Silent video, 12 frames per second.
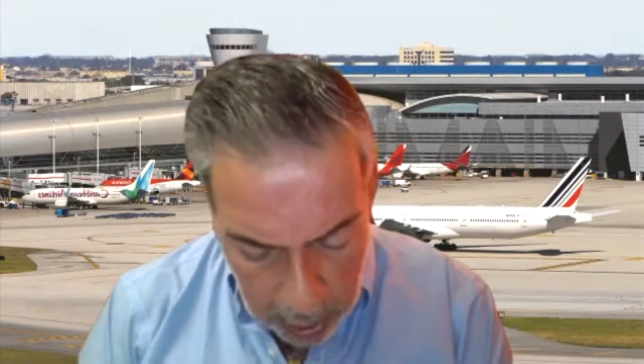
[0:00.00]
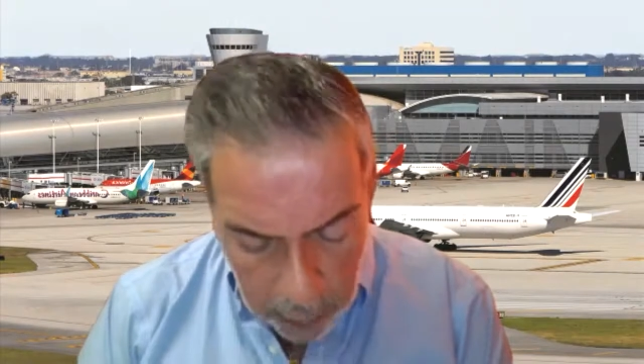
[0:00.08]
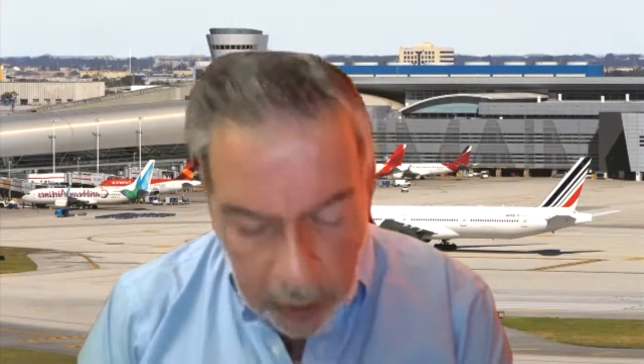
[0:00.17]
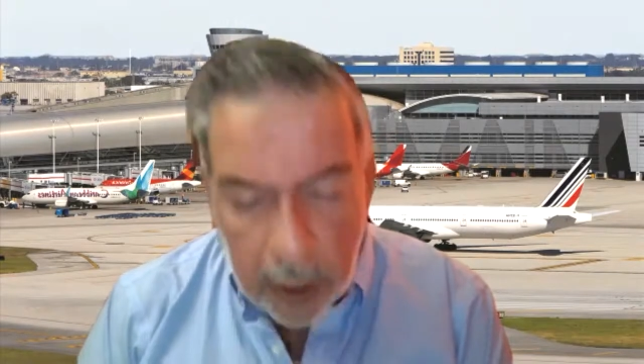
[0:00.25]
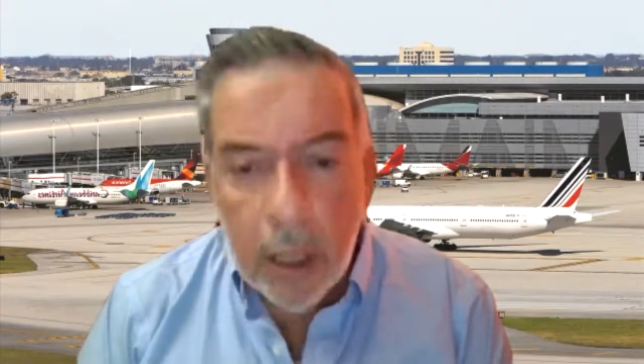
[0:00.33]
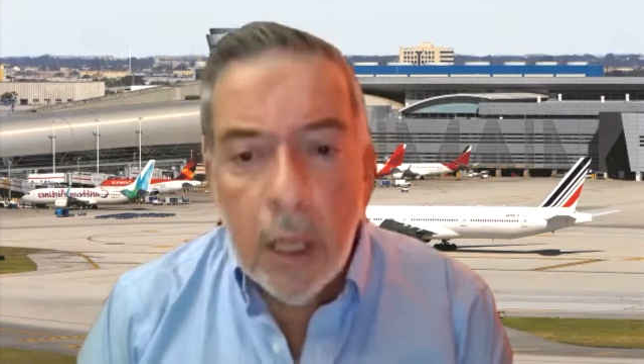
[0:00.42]

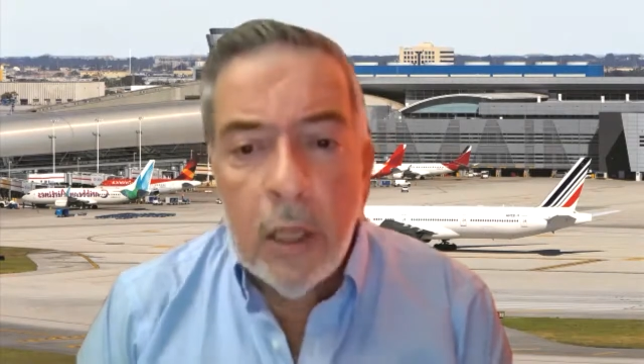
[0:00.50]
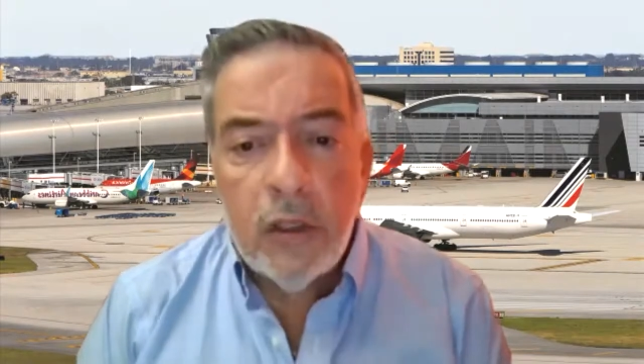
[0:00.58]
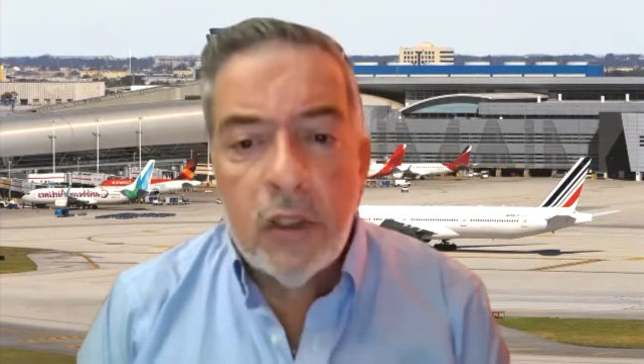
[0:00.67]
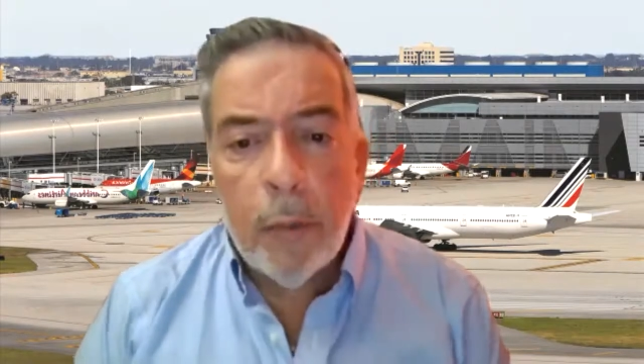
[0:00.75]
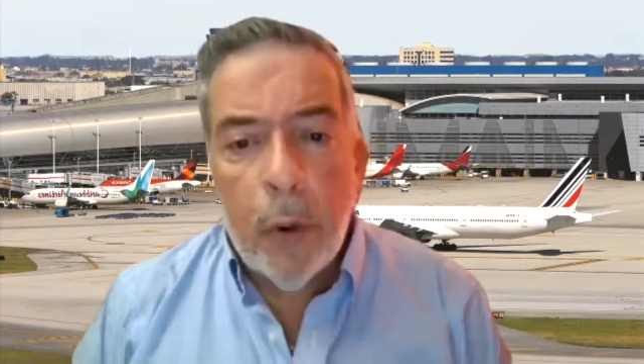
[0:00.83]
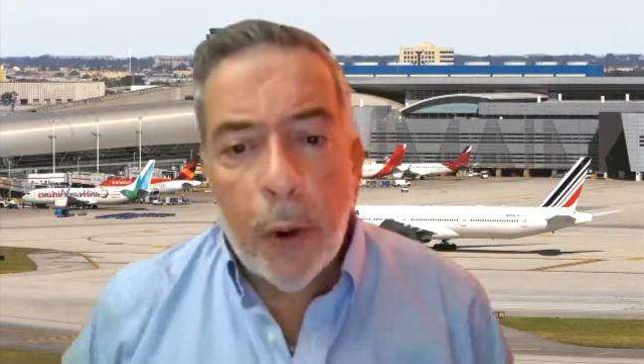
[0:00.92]
the
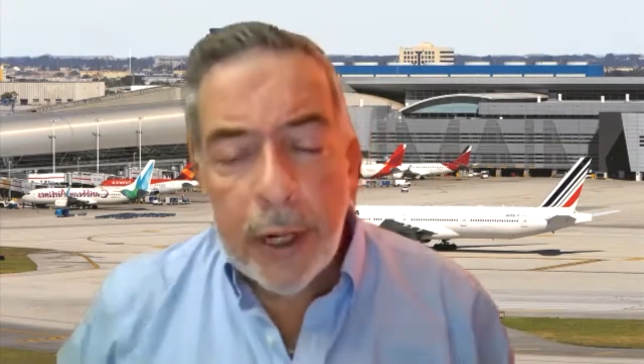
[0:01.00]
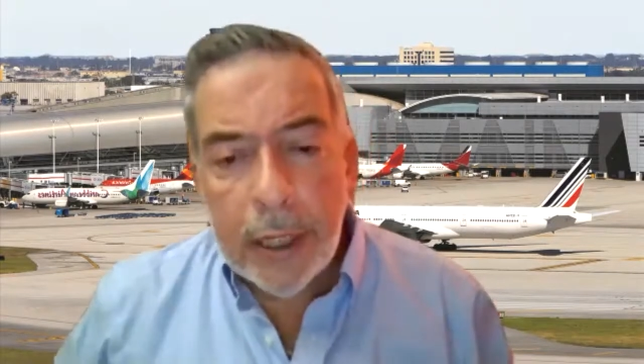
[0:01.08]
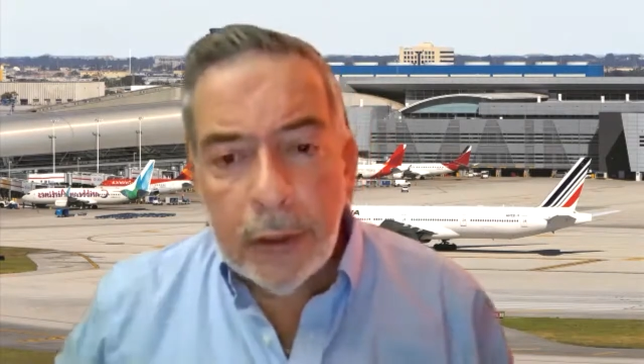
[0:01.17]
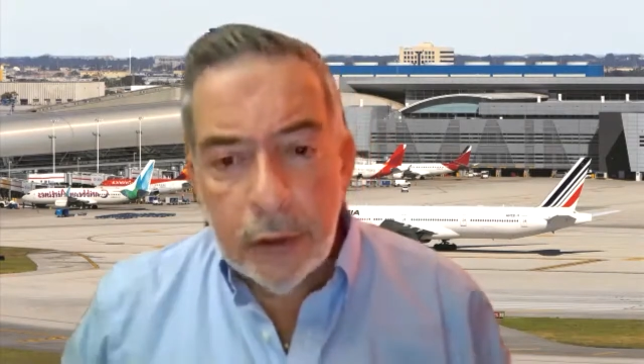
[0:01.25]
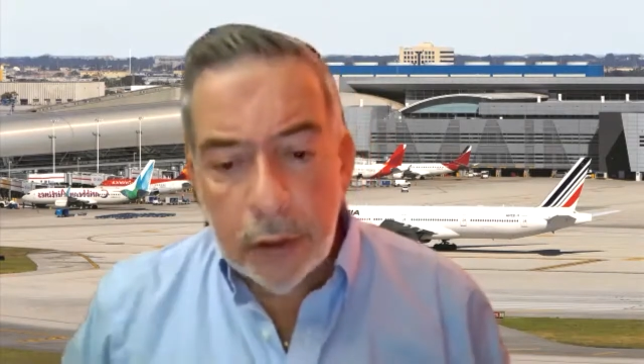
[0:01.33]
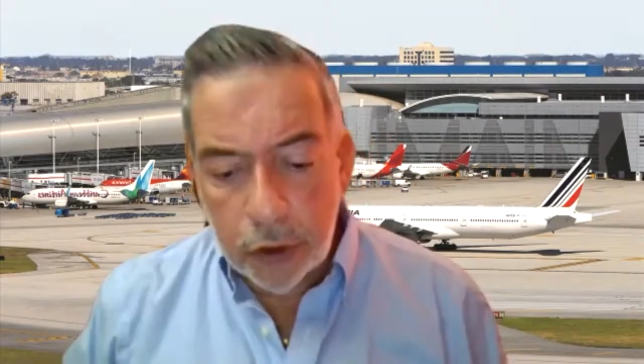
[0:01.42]
support
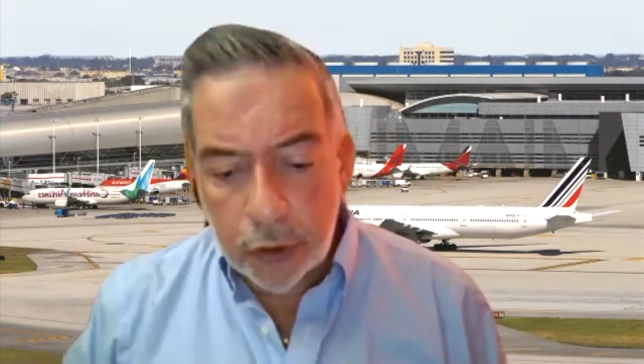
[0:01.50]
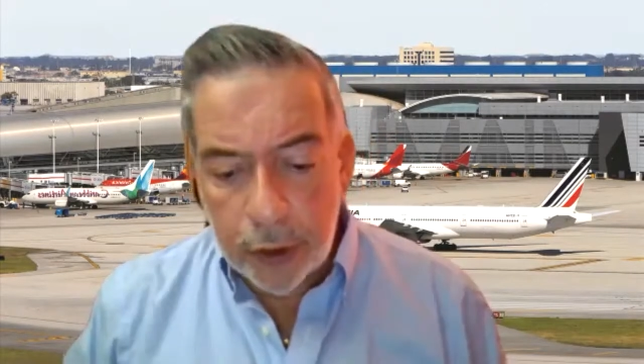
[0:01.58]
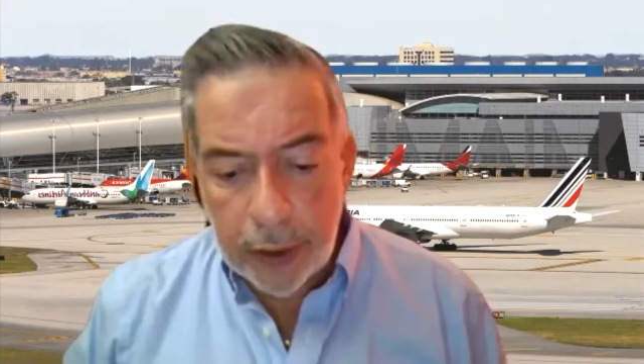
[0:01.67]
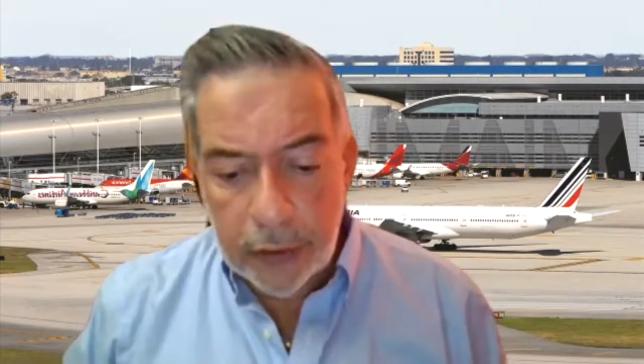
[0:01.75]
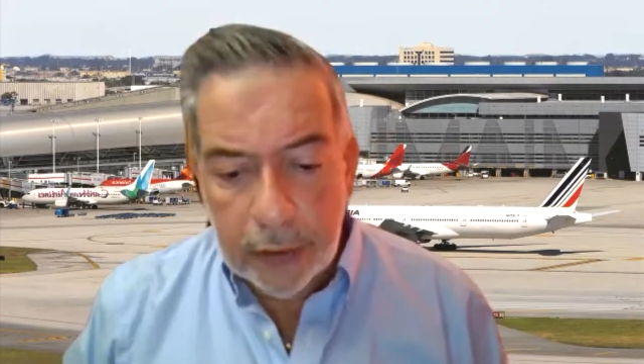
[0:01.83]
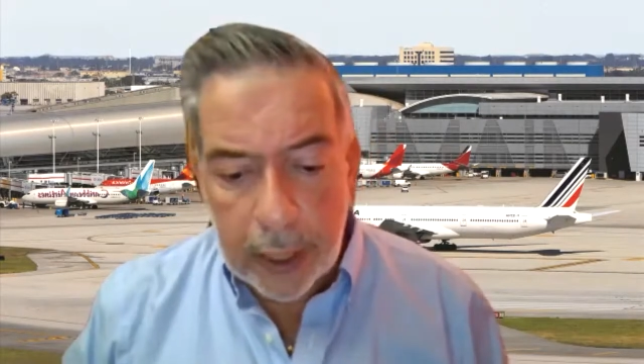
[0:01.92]

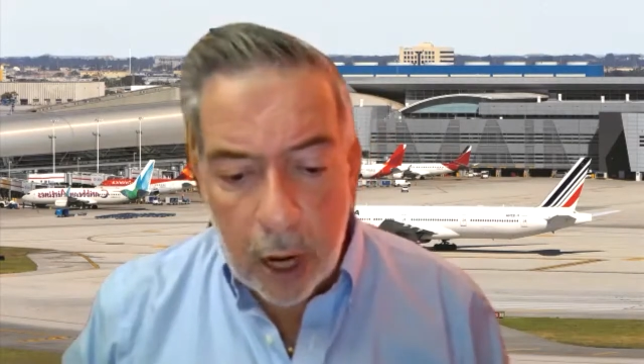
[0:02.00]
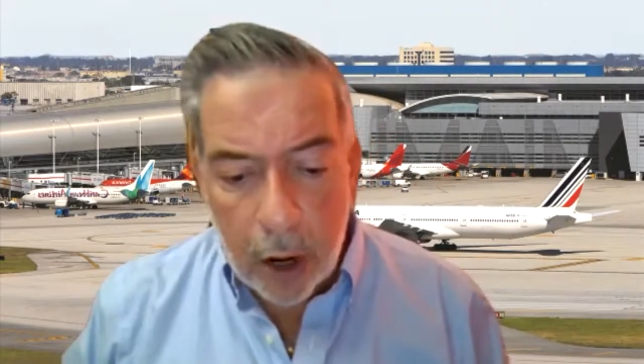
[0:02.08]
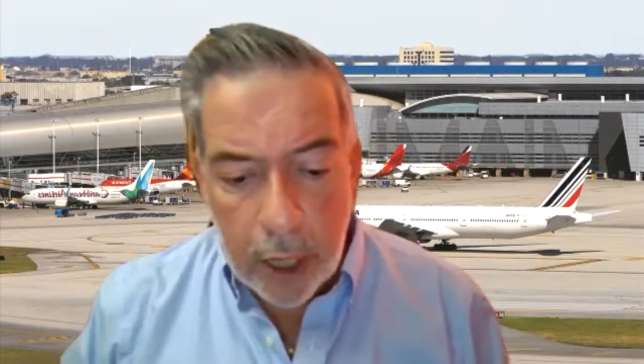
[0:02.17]
industries that are